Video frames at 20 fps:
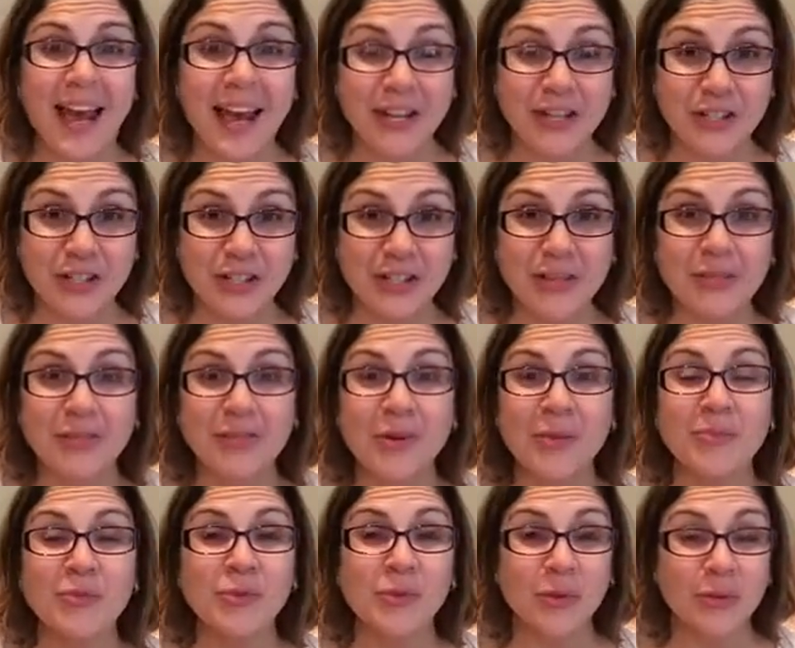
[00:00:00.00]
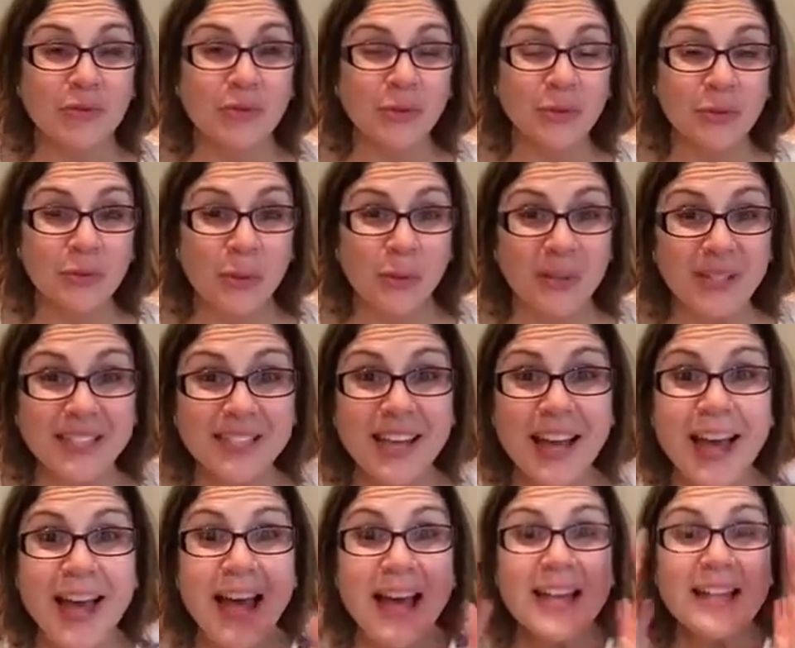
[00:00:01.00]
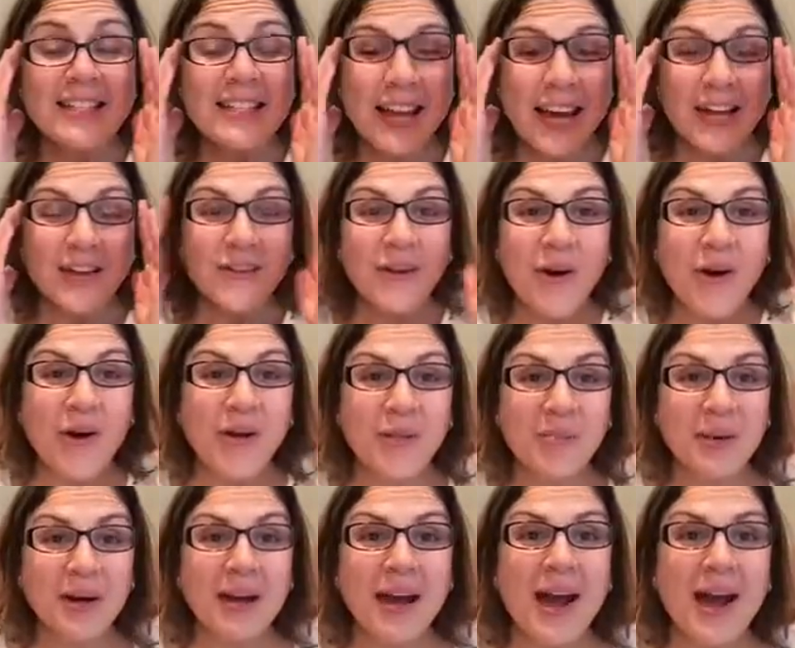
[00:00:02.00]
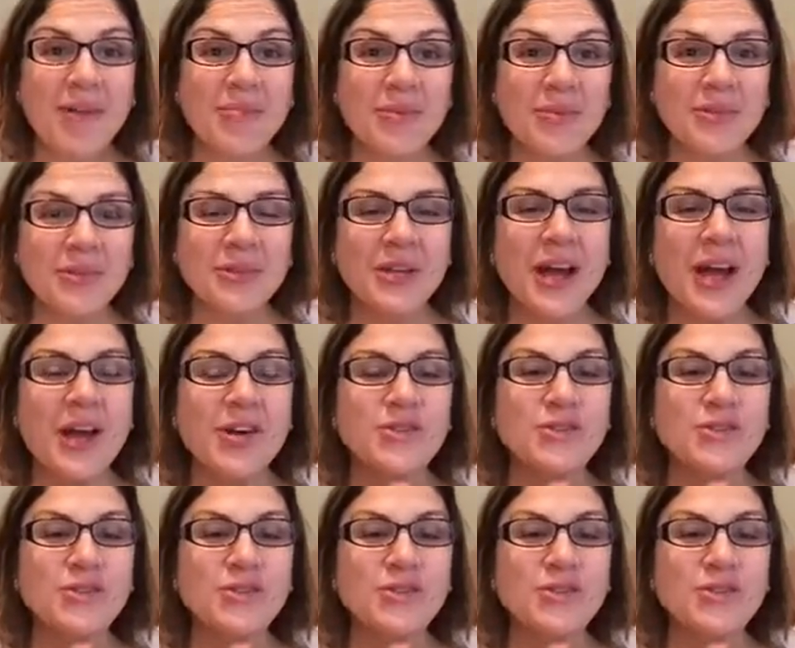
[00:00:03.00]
Ashley from Joyful Noise, titled All About Apples.